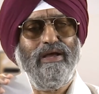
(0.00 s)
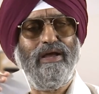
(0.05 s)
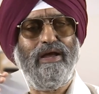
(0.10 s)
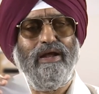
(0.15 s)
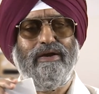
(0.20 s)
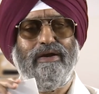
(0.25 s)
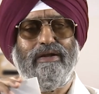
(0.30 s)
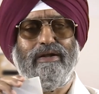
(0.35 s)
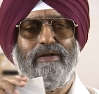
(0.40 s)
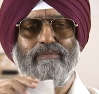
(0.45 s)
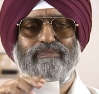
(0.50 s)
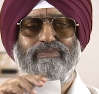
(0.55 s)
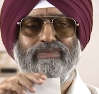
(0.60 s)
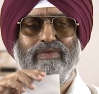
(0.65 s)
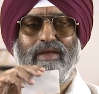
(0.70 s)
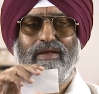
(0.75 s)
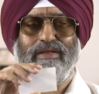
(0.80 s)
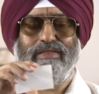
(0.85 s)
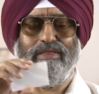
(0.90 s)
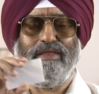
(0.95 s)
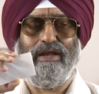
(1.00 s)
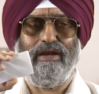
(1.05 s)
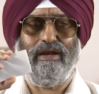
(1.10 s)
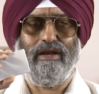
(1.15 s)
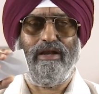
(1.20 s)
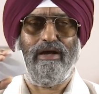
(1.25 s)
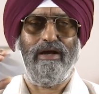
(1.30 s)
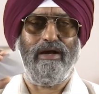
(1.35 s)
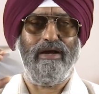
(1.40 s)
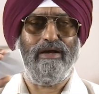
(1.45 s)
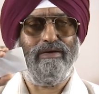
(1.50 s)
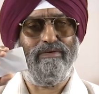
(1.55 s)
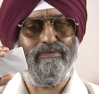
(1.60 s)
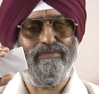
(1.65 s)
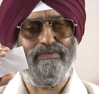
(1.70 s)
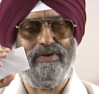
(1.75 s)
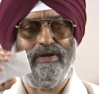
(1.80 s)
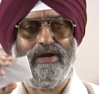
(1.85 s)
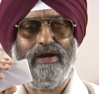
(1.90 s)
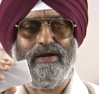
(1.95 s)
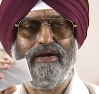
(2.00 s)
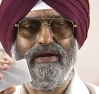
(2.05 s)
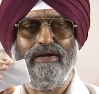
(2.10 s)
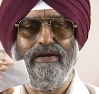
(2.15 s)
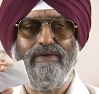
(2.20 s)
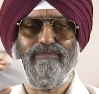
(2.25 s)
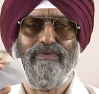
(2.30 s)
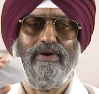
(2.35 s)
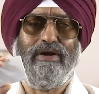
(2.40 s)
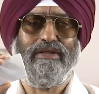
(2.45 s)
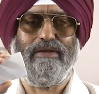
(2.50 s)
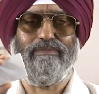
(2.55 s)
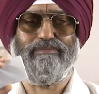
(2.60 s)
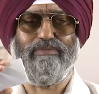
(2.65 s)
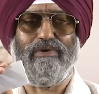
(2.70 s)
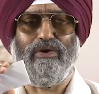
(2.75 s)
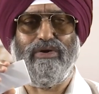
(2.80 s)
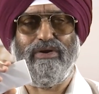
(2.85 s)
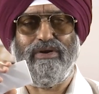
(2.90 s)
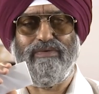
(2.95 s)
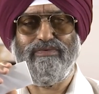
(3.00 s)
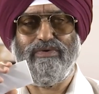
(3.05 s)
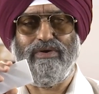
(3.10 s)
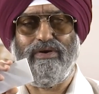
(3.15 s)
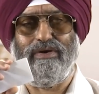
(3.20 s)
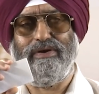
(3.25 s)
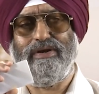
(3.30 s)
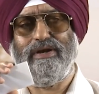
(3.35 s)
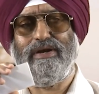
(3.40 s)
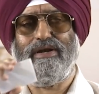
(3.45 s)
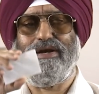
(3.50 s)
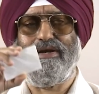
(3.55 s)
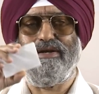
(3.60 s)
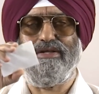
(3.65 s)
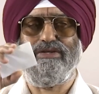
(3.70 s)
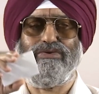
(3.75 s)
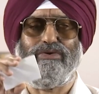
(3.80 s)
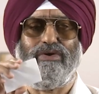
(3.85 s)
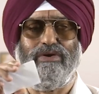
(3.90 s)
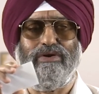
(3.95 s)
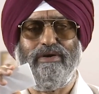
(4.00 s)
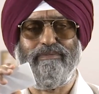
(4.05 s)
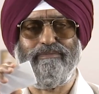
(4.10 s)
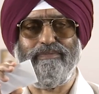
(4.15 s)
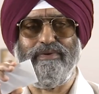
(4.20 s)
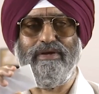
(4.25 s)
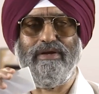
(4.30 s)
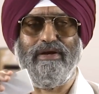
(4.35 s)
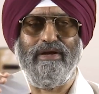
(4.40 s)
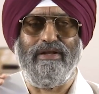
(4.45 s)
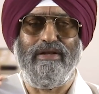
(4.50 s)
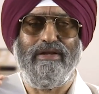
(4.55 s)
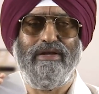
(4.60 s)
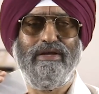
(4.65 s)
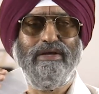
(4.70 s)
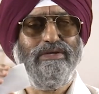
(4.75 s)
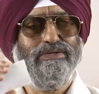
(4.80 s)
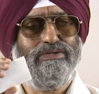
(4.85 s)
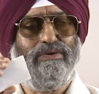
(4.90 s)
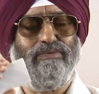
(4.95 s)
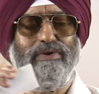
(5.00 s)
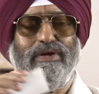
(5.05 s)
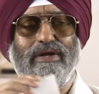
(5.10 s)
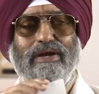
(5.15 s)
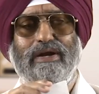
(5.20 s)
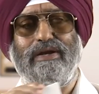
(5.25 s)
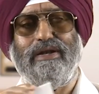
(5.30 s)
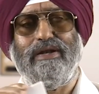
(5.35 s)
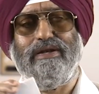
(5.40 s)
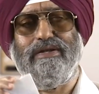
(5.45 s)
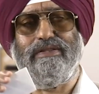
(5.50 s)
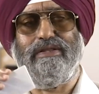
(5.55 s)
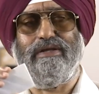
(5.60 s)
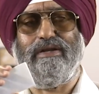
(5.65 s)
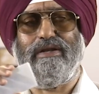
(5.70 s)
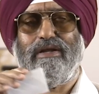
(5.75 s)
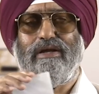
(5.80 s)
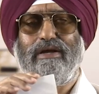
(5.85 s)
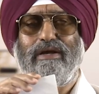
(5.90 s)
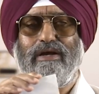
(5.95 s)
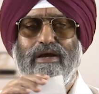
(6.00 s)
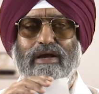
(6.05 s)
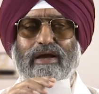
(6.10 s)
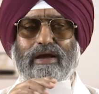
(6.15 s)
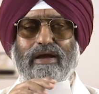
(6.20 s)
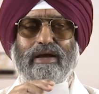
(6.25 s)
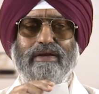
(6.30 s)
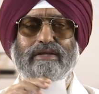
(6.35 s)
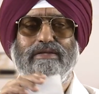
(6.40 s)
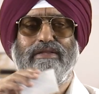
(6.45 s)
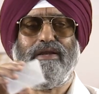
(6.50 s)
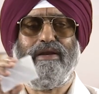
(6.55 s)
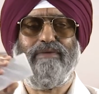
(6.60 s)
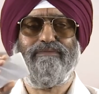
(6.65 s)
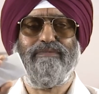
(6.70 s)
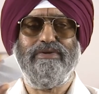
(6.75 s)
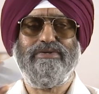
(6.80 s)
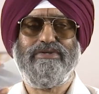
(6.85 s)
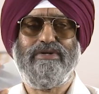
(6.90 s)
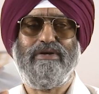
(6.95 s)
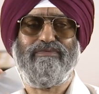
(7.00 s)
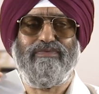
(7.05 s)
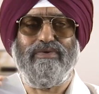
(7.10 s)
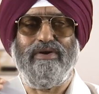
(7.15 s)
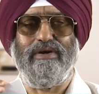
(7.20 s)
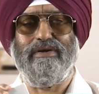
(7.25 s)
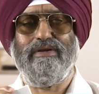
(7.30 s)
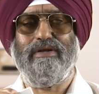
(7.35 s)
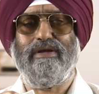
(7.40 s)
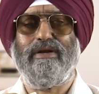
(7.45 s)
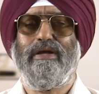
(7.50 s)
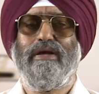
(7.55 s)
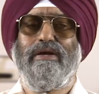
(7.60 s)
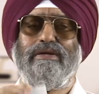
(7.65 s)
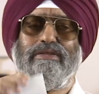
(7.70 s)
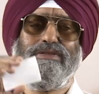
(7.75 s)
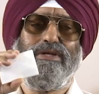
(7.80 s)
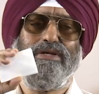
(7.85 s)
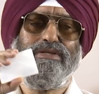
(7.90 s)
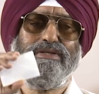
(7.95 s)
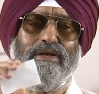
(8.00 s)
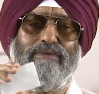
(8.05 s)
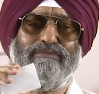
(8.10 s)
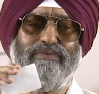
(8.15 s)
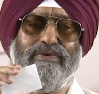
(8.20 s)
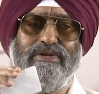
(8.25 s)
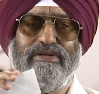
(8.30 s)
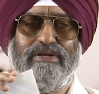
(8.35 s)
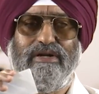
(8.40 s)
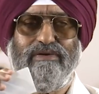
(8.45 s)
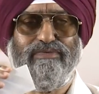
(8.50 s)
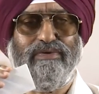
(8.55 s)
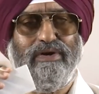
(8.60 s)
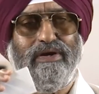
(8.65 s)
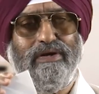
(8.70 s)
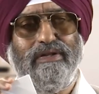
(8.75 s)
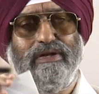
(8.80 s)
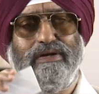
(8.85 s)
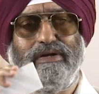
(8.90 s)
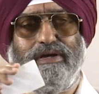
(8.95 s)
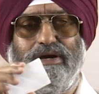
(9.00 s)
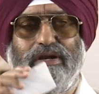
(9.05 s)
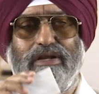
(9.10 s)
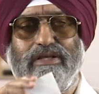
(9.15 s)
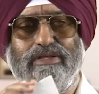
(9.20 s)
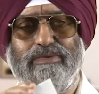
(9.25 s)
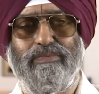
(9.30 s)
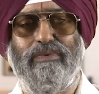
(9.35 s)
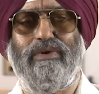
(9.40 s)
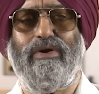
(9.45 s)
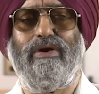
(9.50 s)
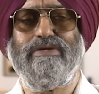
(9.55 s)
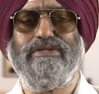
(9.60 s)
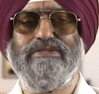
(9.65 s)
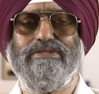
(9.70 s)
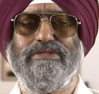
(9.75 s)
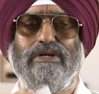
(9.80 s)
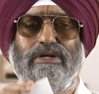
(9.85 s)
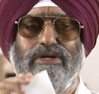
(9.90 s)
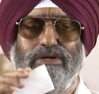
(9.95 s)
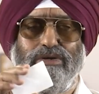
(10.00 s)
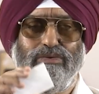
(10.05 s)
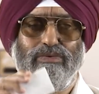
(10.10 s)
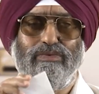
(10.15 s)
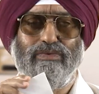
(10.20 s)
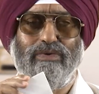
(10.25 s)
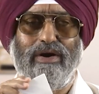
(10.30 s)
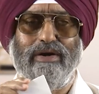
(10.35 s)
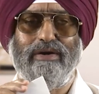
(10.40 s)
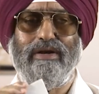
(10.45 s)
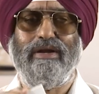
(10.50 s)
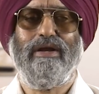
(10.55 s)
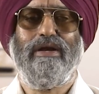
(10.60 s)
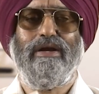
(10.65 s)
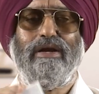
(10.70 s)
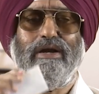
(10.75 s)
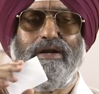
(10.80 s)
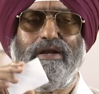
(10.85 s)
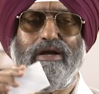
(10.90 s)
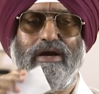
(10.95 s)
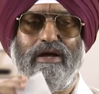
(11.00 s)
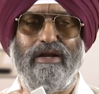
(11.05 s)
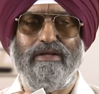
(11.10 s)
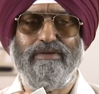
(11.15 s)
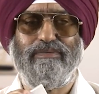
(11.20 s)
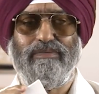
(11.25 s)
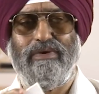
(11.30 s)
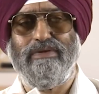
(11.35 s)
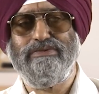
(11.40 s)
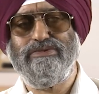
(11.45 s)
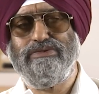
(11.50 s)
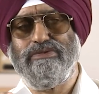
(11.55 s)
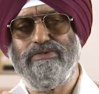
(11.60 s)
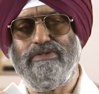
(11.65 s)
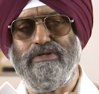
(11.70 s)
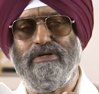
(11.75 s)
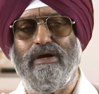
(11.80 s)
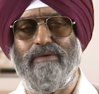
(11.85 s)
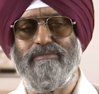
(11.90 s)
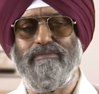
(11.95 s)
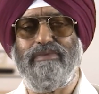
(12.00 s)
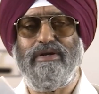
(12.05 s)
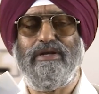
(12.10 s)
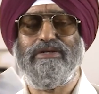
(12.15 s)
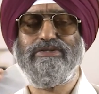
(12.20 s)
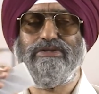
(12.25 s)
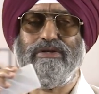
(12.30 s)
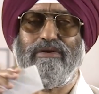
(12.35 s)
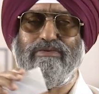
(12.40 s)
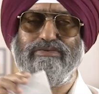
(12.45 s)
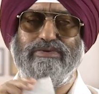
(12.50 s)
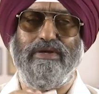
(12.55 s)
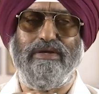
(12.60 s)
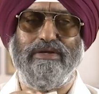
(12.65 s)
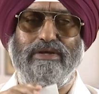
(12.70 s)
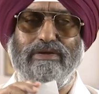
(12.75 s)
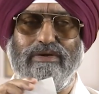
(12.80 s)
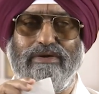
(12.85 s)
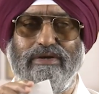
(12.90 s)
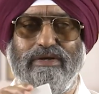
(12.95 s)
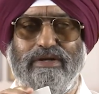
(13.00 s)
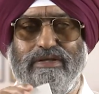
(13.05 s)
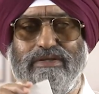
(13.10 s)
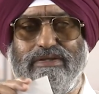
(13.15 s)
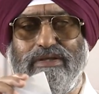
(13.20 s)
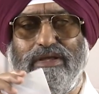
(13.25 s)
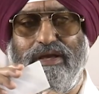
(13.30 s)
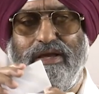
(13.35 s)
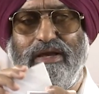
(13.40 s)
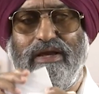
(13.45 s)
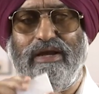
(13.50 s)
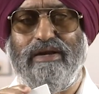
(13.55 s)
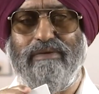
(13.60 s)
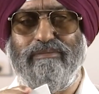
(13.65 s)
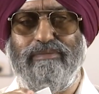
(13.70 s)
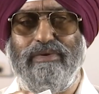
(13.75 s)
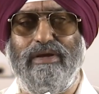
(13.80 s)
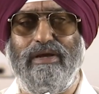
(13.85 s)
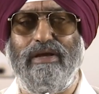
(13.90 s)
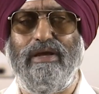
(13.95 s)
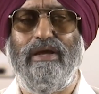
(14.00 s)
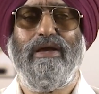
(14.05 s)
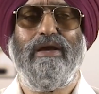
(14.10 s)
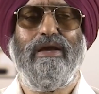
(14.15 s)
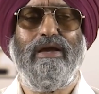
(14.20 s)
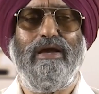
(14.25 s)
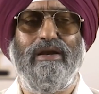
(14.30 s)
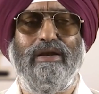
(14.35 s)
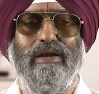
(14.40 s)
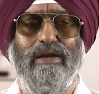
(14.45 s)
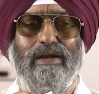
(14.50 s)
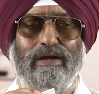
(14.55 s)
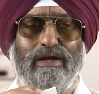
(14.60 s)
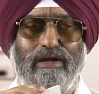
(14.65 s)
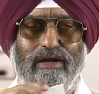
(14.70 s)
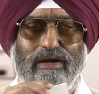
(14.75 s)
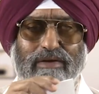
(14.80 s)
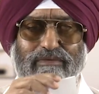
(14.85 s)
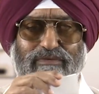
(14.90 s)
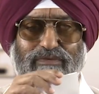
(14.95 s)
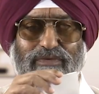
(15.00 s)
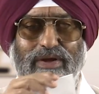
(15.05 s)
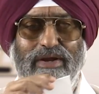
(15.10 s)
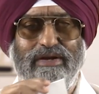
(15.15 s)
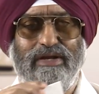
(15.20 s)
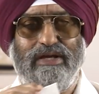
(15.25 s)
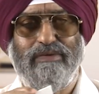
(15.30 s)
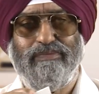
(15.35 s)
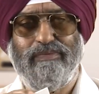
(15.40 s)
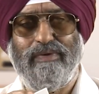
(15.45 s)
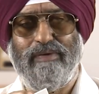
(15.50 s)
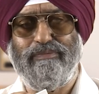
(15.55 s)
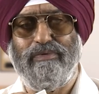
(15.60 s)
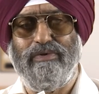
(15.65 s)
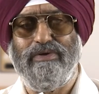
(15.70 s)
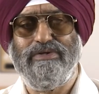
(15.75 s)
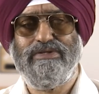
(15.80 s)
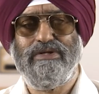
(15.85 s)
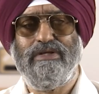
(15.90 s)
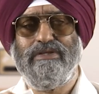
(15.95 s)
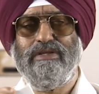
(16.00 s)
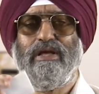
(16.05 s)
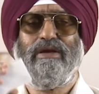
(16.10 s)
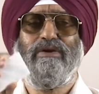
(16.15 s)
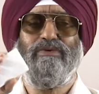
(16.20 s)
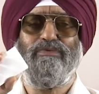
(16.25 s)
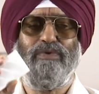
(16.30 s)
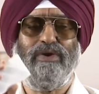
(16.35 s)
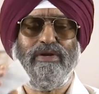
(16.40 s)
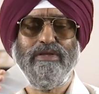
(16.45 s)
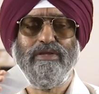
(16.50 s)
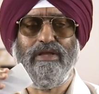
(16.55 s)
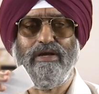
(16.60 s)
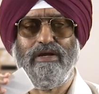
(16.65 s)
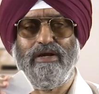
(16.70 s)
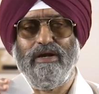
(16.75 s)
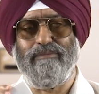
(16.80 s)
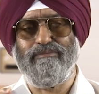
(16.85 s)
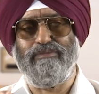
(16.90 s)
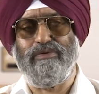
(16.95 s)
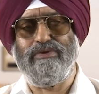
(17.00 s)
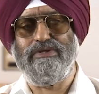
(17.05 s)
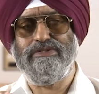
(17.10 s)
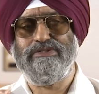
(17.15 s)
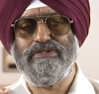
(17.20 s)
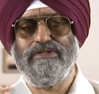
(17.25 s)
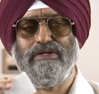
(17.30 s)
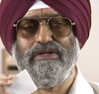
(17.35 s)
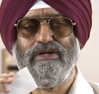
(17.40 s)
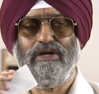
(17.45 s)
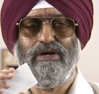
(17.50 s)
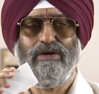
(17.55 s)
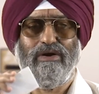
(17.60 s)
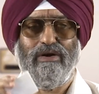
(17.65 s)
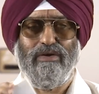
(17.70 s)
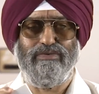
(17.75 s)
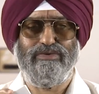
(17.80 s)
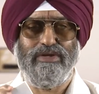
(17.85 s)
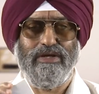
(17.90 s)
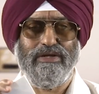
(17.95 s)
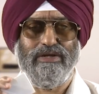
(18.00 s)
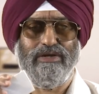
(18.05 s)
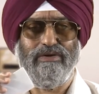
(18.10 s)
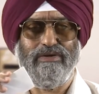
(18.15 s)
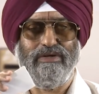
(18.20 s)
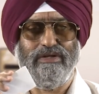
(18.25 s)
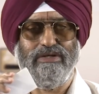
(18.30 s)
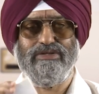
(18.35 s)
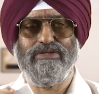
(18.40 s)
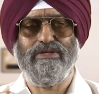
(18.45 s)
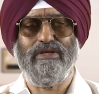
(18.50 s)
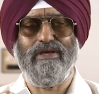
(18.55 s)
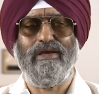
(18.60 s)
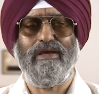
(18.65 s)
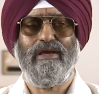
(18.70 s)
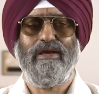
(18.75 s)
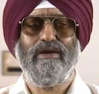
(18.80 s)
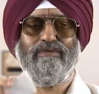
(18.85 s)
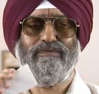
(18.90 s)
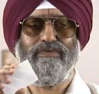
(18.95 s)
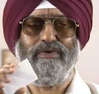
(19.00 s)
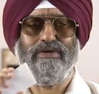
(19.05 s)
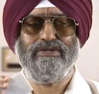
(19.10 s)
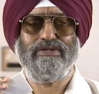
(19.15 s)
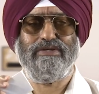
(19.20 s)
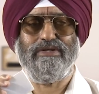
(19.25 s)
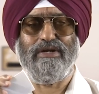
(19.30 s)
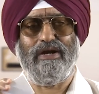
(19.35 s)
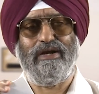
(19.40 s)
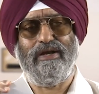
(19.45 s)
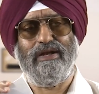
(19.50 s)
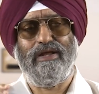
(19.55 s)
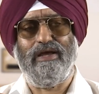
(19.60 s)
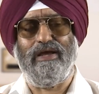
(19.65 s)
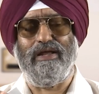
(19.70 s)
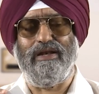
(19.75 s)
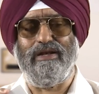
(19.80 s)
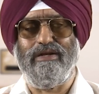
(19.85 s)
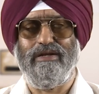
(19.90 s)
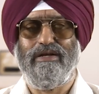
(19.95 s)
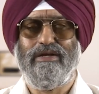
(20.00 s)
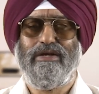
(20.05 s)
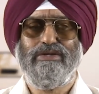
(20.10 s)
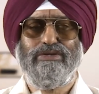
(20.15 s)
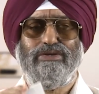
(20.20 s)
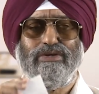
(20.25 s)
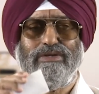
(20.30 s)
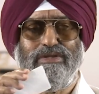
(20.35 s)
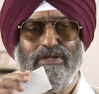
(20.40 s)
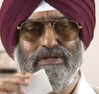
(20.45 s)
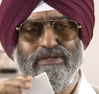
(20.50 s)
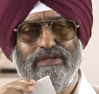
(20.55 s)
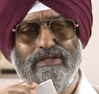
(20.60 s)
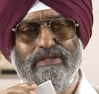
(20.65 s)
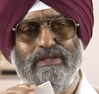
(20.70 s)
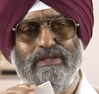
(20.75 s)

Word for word: and uh, then uh, uh, we identify the point of contact let us call it PL. So, we get another uh, another efficient frontier this efficient frontier corresponds to what it corresponds to the combination of securities A and B in uh, various proportions with the composition of security C fixed at L. So, this is